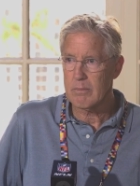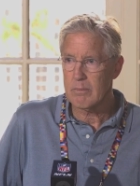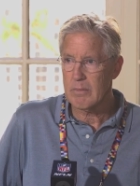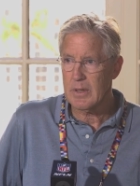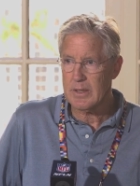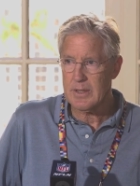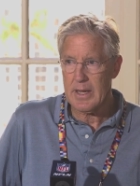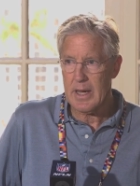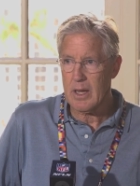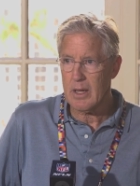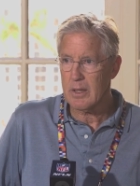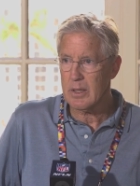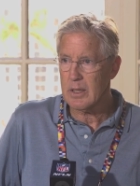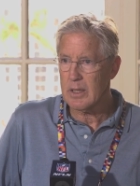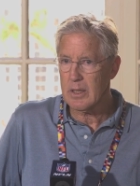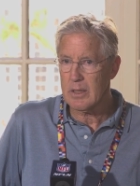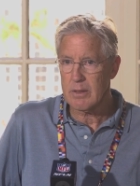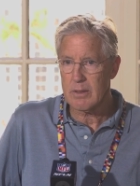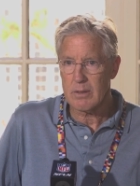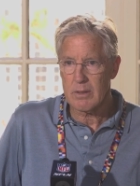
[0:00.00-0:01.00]

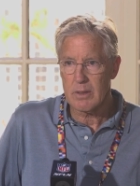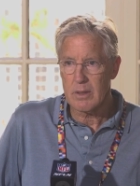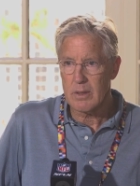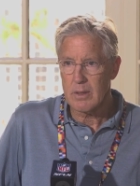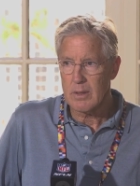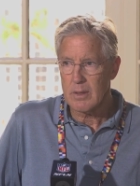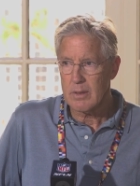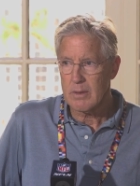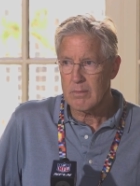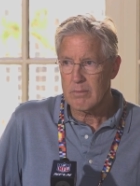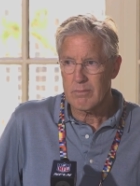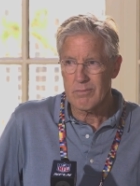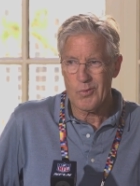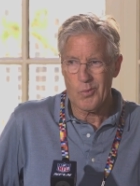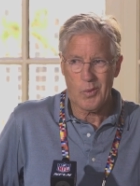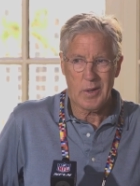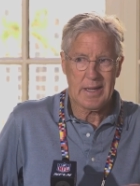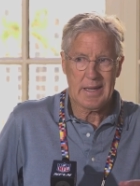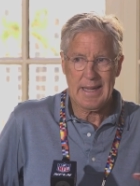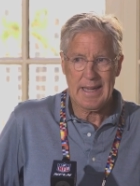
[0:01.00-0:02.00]
mentality and
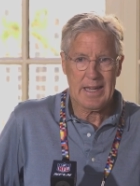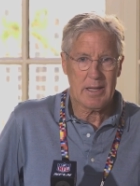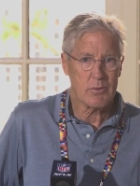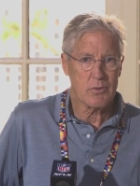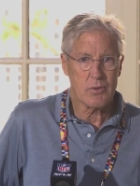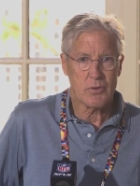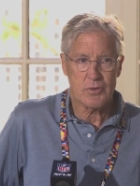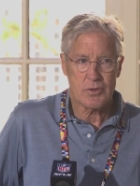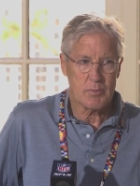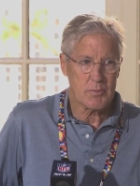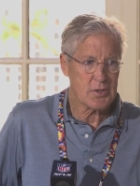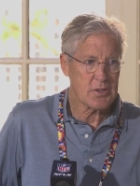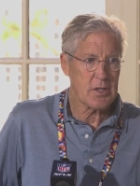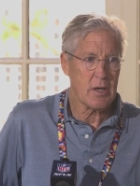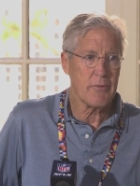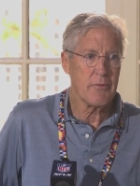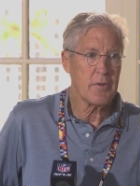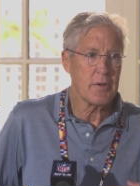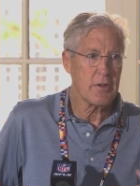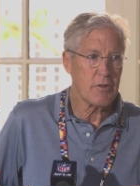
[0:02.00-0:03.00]
the way he handles
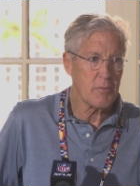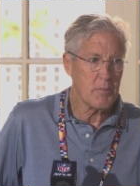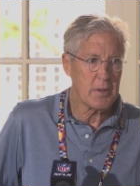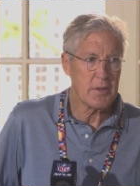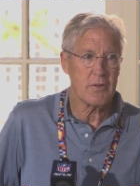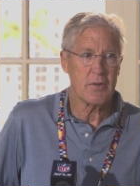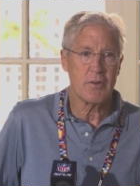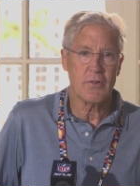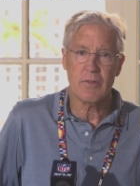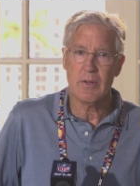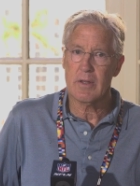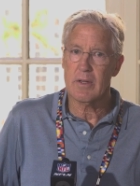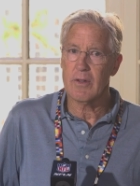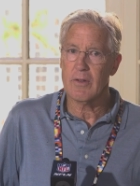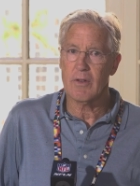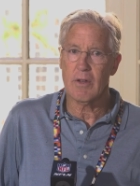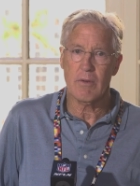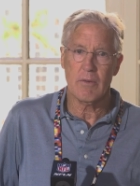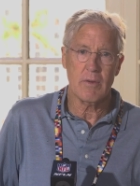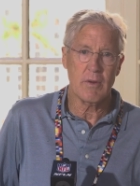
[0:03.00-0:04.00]
himself and his business and
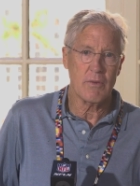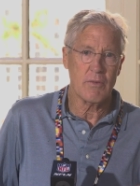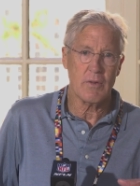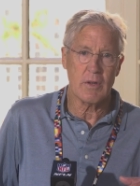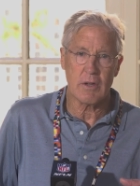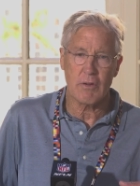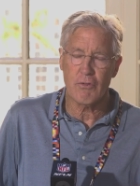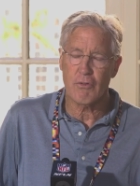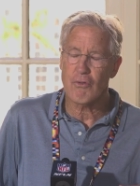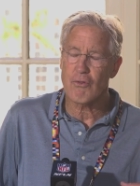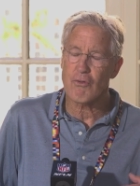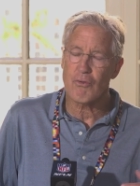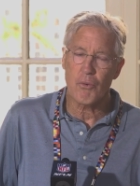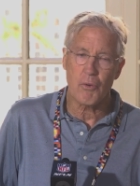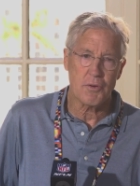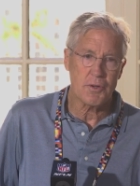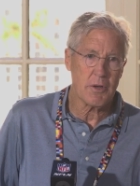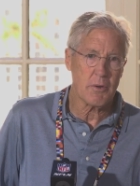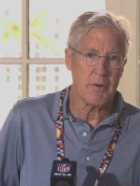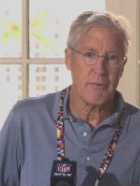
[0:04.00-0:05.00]
this, this
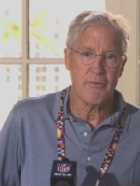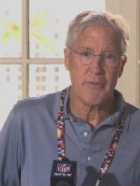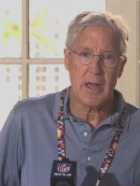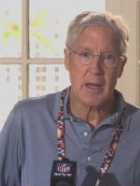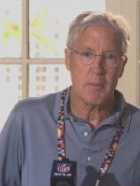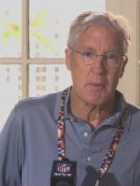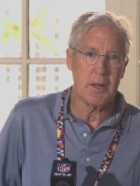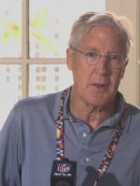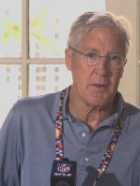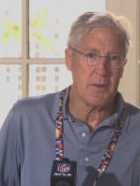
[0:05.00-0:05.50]
extraordinary family